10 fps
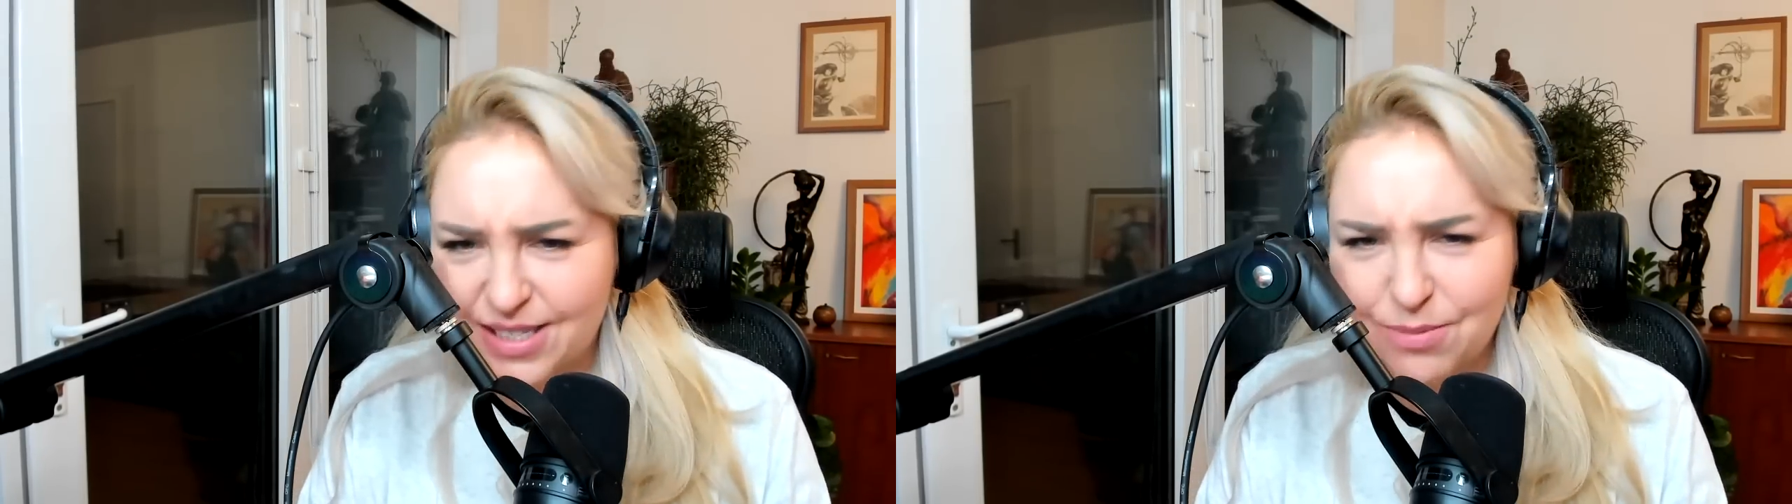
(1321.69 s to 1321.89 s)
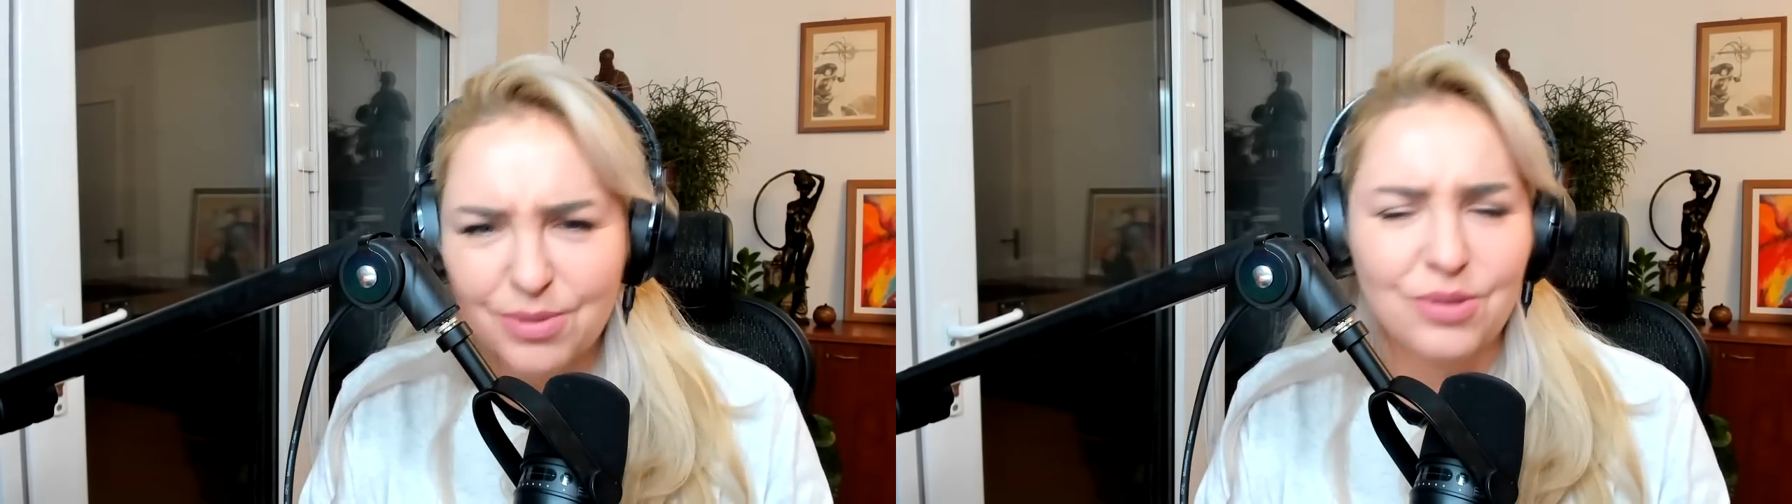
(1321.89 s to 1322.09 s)

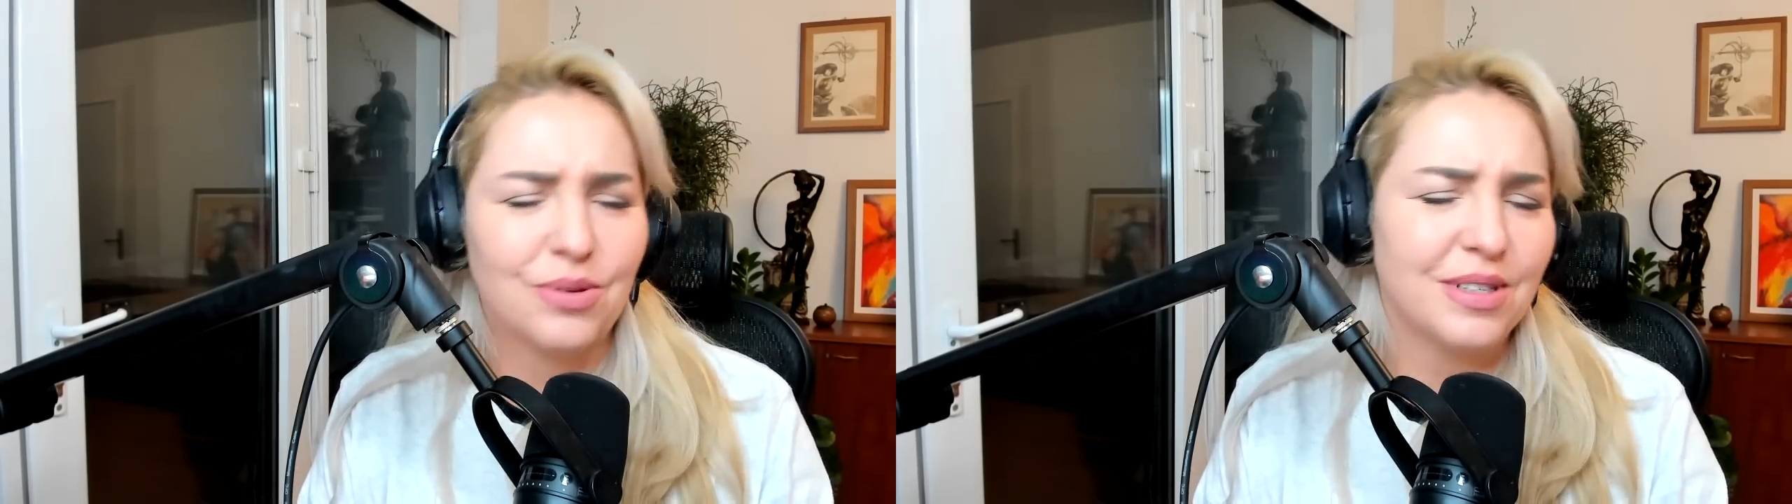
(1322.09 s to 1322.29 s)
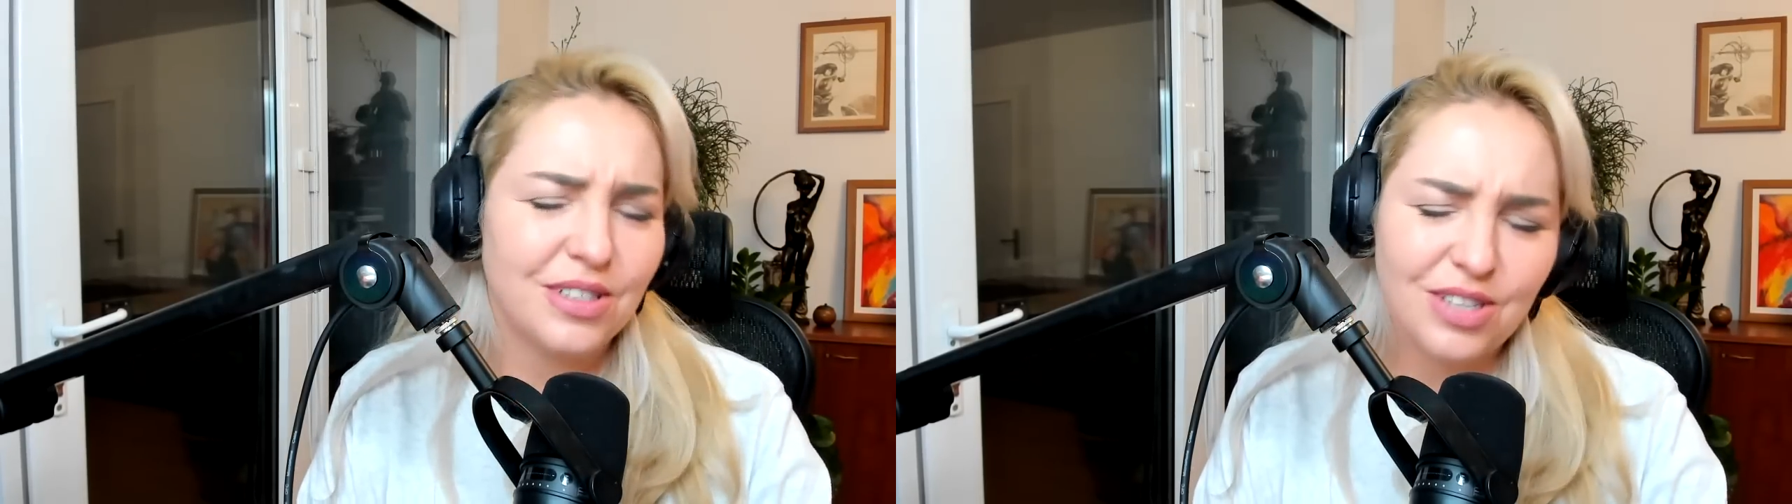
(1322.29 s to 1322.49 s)
Some
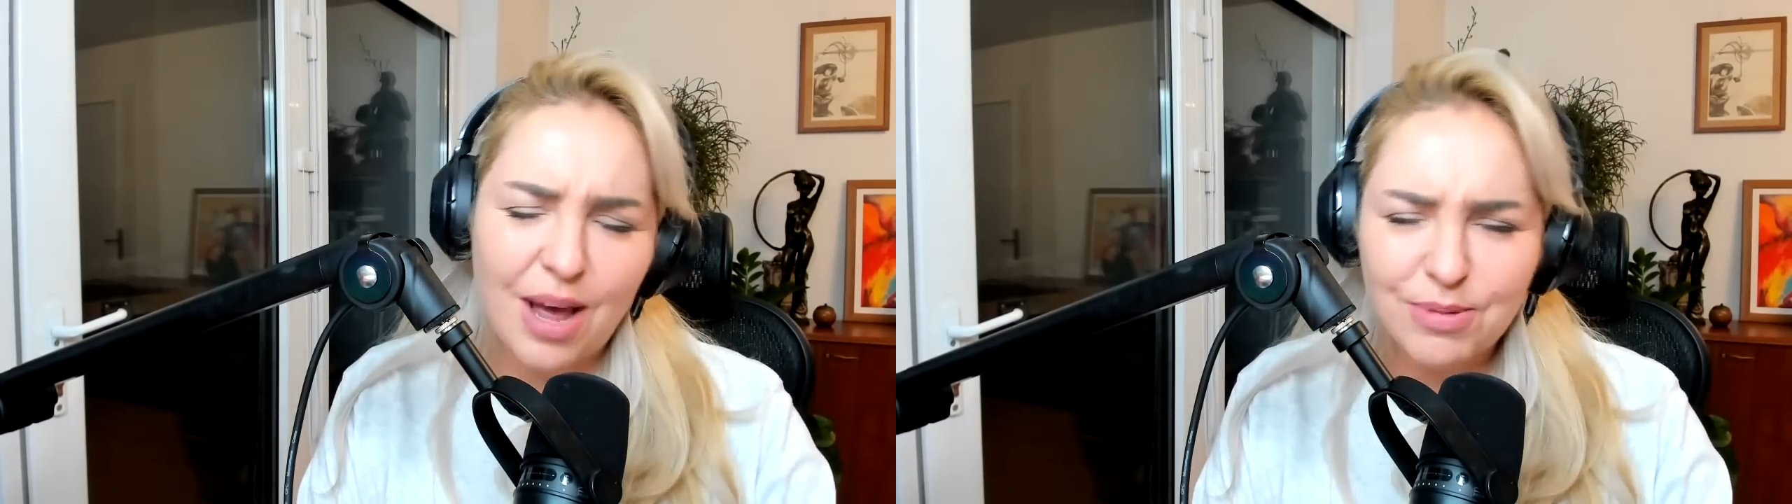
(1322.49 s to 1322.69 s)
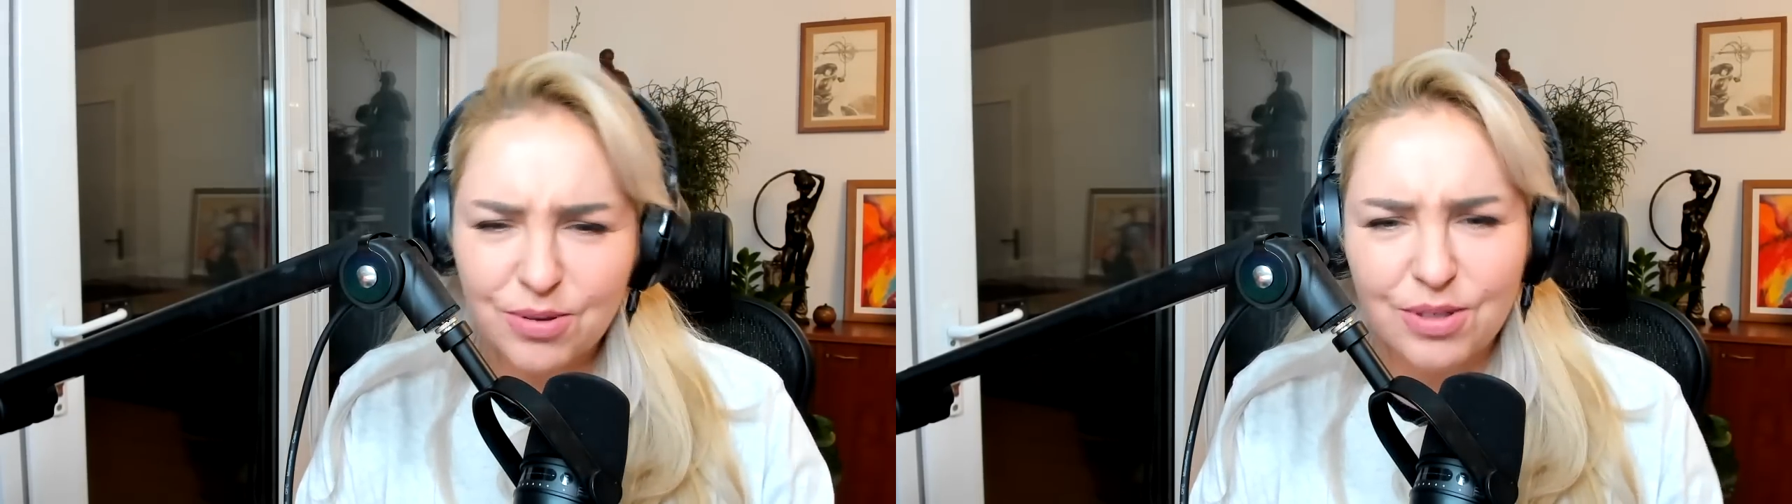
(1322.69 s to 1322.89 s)
sort, it's just
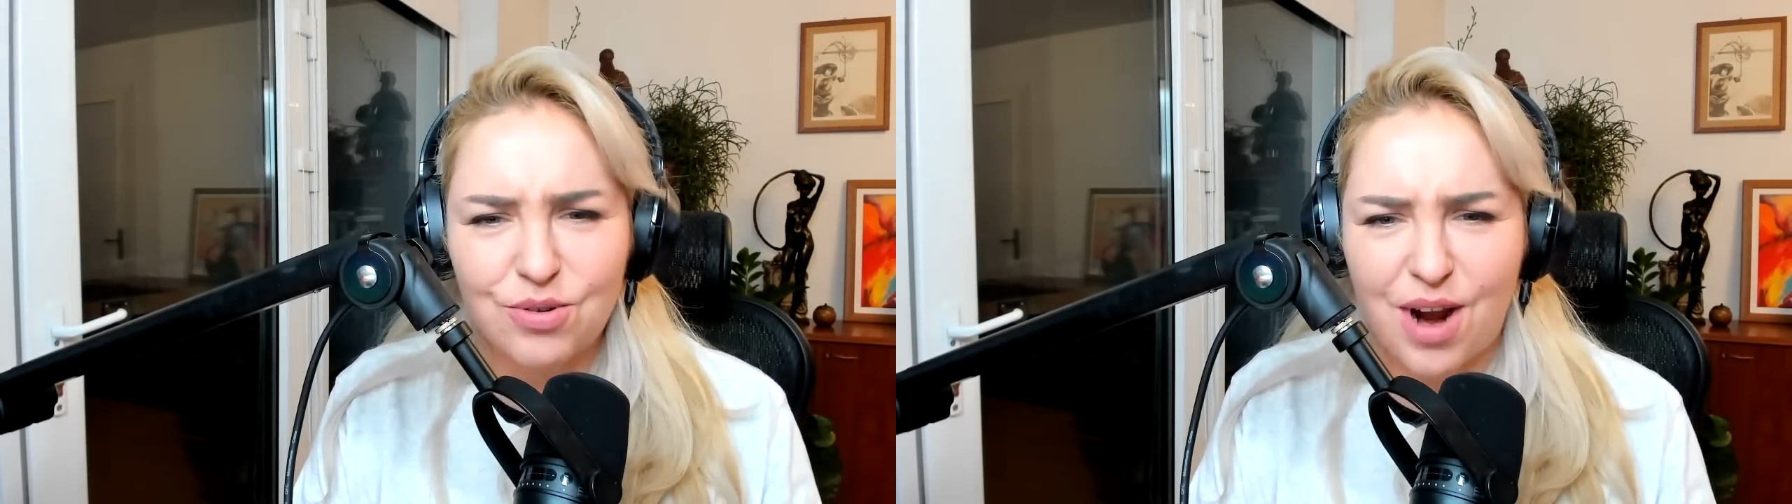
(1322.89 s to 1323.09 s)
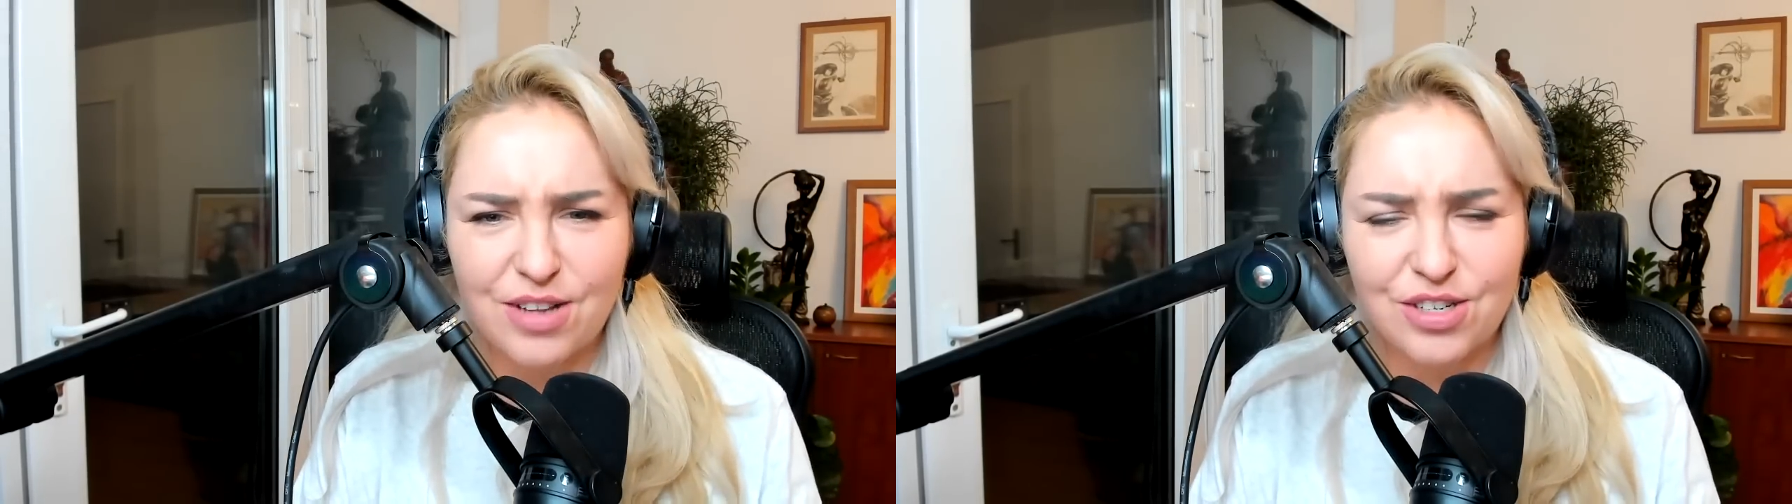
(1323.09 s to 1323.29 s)
absolutely
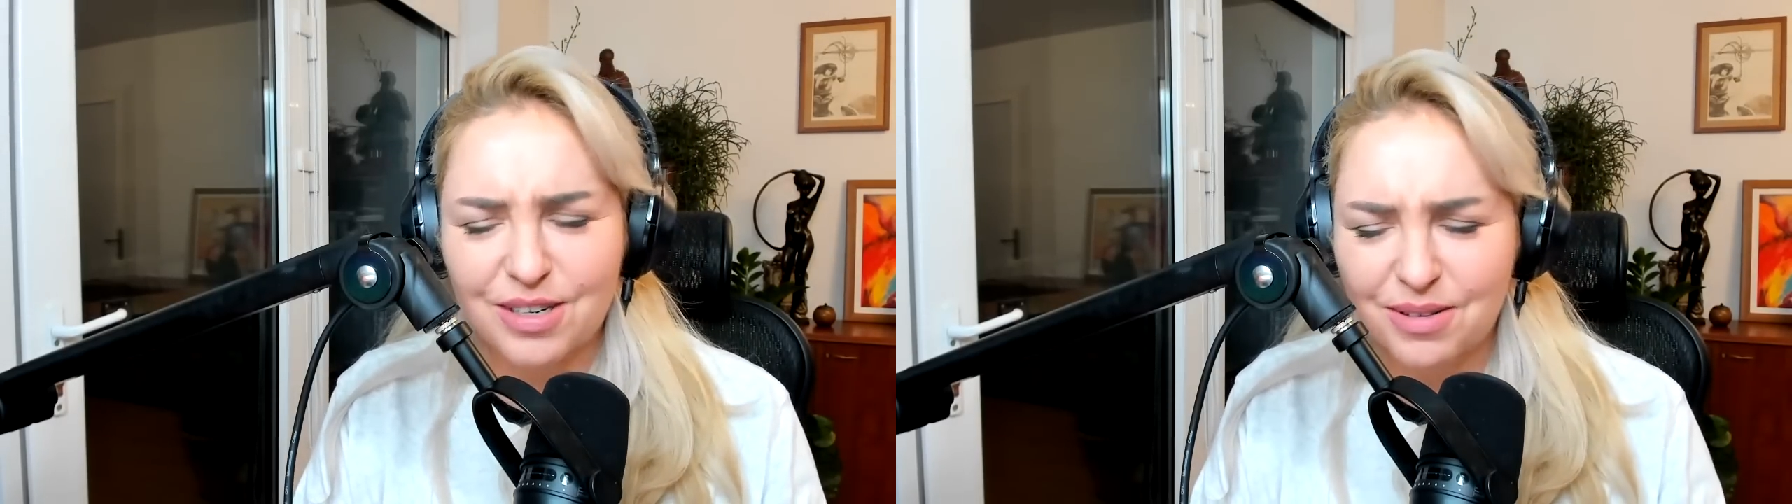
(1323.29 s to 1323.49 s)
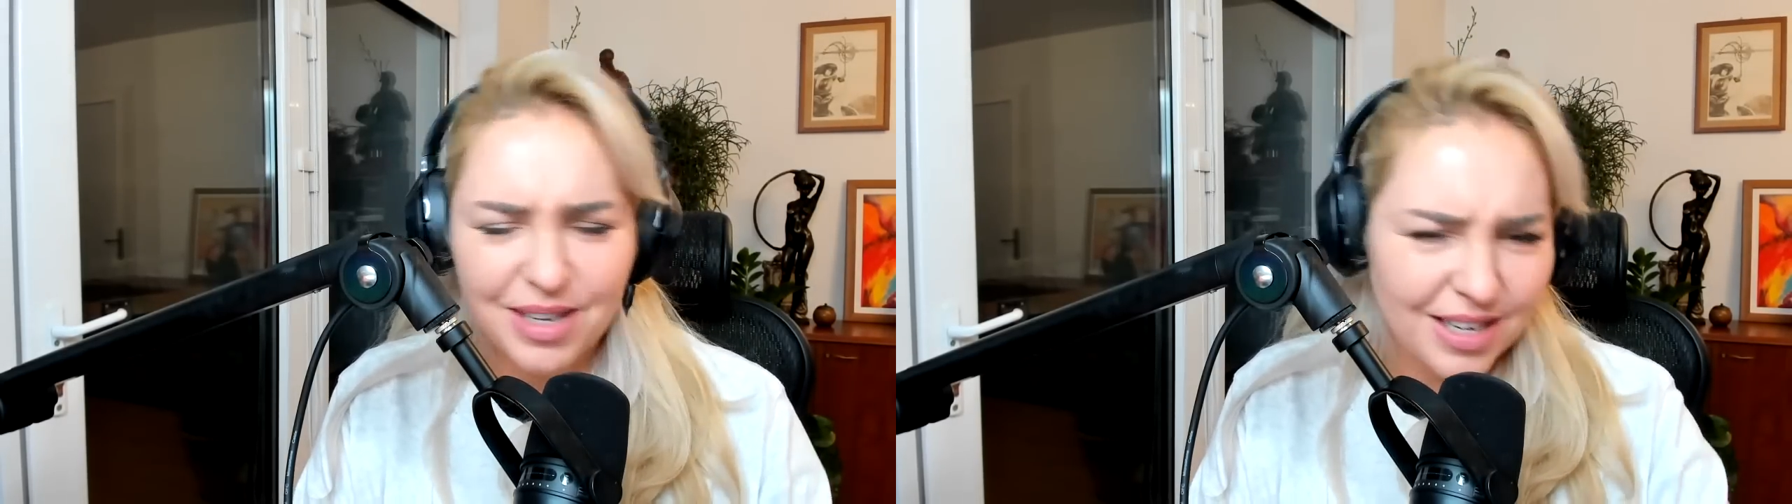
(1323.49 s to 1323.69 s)
tragic